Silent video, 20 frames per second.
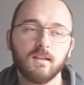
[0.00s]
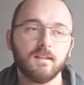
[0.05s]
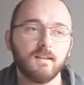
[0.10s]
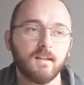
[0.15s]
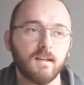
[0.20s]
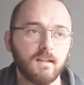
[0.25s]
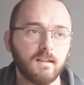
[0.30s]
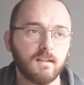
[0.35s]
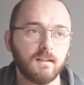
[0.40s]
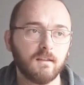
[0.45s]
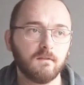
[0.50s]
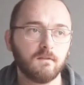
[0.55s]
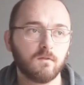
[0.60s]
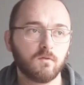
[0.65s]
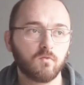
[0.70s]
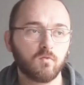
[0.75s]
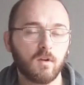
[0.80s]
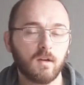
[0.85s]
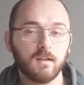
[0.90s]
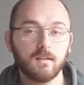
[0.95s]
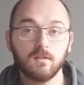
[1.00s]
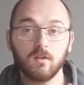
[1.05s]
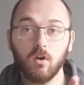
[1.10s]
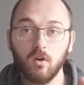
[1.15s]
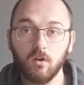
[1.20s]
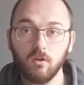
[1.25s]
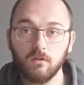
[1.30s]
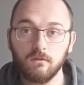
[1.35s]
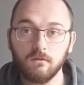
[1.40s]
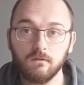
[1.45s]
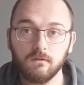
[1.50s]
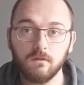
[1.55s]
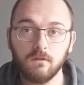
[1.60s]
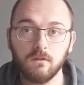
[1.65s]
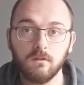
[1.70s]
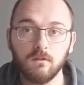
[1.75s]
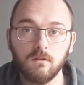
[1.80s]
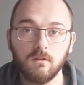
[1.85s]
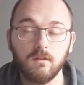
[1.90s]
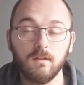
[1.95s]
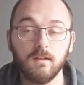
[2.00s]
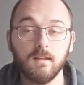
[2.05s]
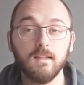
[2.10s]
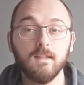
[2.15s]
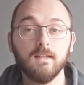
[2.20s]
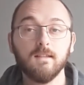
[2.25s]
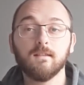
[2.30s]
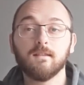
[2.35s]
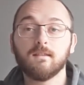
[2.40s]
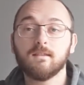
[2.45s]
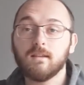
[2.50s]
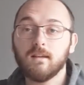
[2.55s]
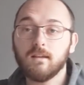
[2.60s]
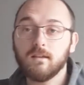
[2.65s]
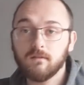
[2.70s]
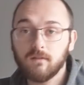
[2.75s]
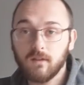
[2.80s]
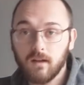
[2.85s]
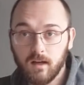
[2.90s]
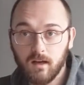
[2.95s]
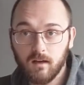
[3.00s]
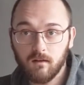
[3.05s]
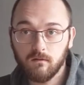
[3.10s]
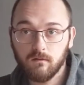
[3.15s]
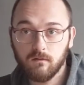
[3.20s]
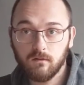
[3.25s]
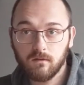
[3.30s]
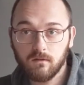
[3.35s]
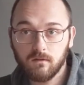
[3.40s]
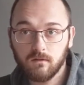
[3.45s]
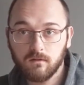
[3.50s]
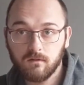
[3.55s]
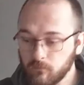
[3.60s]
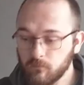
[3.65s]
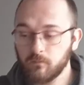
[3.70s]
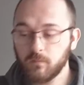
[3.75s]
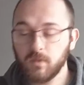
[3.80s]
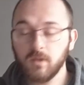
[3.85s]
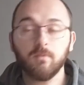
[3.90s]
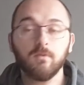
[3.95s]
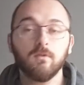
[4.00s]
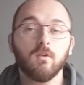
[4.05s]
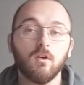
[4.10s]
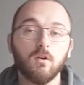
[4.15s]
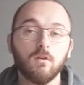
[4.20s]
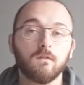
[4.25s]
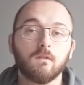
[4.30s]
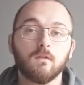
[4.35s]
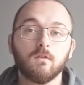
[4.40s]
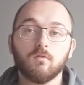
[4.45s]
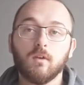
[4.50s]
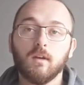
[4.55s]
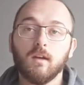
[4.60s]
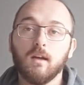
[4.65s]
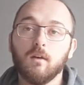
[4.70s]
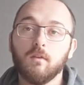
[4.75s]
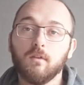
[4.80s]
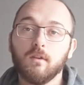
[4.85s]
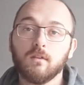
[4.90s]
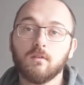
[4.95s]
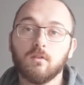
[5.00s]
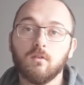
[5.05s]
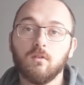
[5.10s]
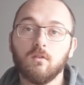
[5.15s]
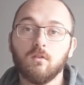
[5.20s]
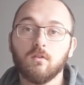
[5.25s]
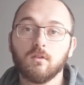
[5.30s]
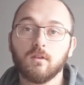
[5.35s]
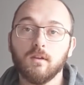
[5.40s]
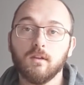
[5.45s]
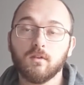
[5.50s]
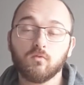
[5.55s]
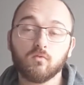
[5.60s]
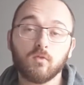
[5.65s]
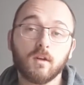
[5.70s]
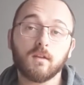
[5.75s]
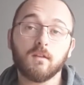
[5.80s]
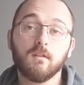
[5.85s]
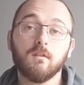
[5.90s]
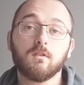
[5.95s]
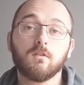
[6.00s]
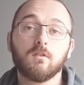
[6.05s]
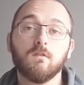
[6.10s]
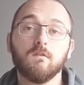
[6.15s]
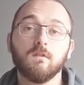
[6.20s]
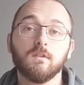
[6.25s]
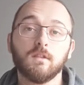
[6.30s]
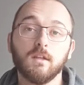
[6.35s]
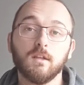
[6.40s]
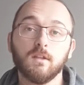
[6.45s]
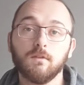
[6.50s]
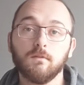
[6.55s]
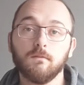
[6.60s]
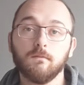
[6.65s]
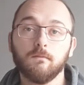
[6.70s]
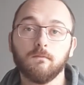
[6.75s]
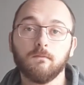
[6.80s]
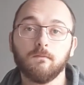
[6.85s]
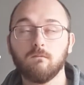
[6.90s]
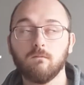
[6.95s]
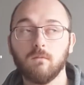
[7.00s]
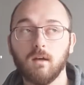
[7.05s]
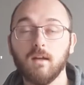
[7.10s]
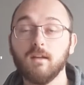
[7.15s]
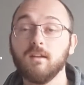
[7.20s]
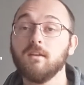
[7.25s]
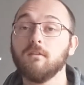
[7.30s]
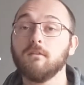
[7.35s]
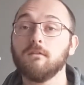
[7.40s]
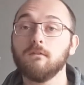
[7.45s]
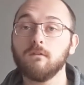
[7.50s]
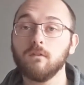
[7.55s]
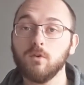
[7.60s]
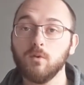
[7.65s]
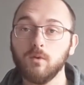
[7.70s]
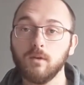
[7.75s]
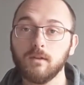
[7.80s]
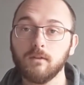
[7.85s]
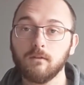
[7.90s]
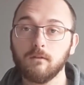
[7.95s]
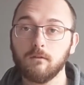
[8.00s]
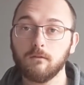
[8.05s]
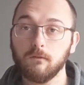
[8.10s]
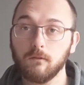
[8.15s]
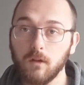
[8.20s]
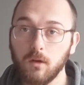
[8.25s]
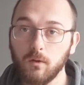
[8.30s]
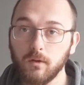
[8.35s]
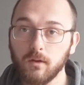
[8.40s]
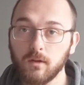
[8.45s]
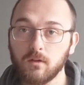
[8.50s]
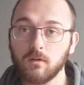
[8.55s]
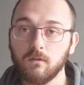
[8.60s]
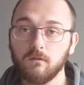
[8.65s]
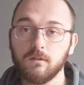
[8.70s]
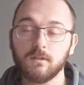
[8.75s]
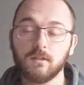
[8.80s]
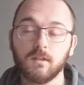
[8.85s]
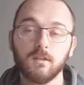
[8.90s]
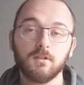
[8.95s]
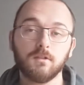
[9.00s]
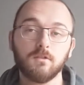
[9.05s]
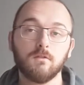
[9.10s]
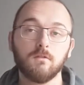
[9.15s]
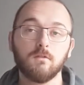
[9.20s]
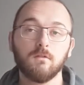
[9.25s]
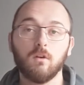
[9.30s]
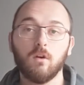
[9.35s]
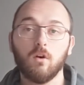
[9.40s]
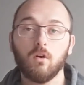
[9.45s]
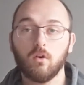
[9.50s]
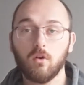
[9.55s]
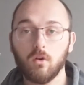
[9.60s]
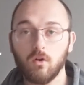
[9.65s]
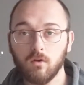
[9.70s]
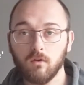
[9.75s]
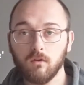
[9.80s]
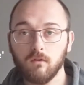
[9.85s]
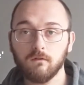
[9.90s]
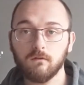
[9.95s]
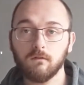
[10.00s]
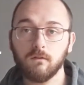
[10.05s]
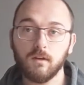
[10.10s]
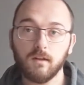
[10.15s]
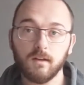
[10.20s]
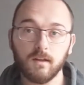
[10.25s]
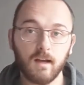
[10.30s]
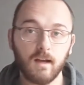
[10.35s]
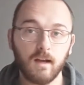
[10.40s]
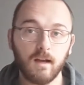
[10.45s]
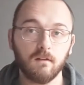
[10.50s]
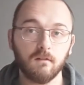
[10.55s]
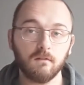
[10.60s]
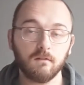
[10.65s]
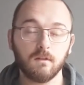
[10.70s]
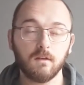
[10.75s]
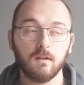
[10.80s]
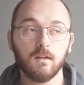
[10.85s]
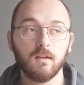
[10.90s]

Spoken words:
a native write of instead of have. People often write how they talk in a regular conversation. And in a fluid, flowing conversation, of and have